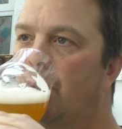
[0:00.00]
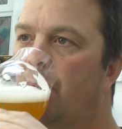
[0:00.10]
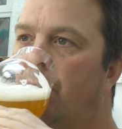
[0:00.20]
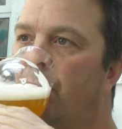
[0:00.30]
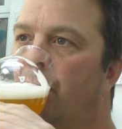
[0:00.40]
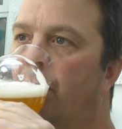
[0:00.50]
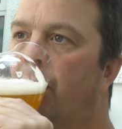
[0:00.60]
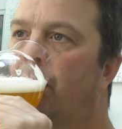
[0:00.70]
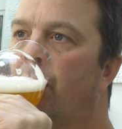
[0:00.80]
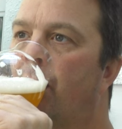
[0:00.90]

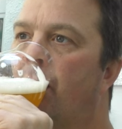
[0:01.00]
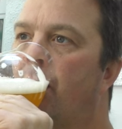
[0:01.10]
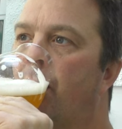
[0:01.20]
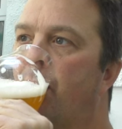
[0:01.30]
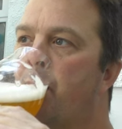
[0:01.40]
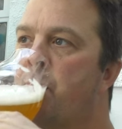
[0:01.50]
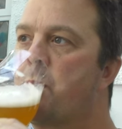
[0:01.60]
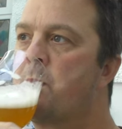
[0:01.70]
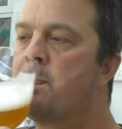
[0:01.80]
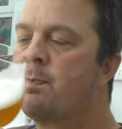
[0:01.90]

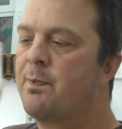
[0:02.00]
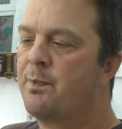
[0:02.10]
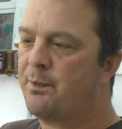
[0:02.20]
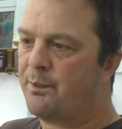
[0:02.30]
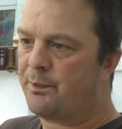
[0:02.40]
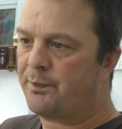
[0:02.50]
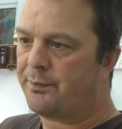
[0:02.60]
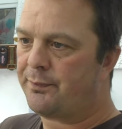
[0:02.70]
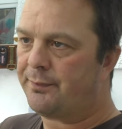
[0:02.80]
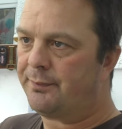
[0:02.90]

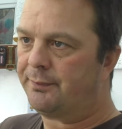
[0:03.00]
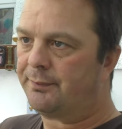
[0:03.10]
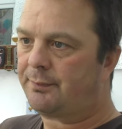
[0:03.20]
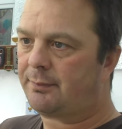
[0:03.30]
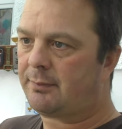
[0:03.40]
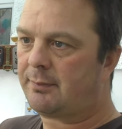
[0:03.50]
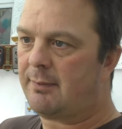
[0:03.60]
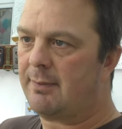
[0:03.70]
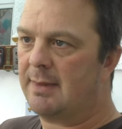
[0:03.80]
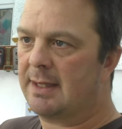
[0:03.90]

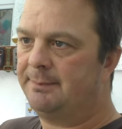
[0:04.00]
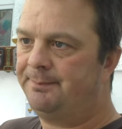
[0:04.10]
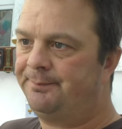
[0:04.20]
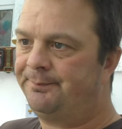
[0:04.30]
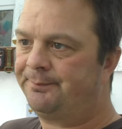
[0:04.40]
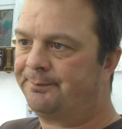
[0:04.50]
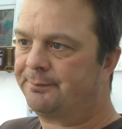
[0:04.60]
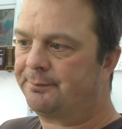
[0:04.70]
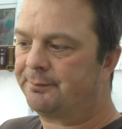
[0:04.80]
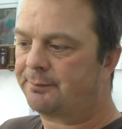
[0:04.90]

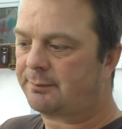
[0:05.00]
Nothing is said.